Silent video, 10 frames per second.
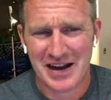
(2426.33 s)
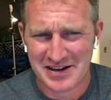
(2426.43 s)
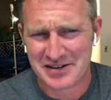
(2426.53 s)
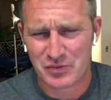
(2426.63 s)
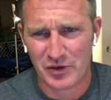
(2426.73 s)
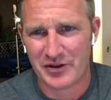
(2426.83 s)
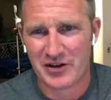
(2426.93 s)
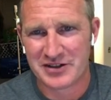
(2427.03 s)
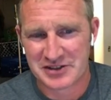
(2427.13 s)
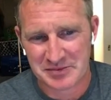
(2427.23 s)
It's just really
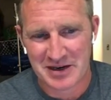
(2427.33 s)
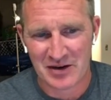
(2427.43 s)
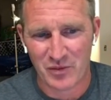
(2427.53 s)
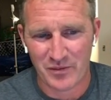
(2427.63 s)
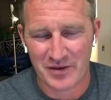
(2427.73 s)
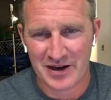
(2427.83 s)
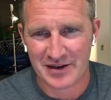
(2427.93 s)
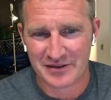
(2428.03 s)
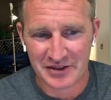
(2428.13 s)
honestly my uh,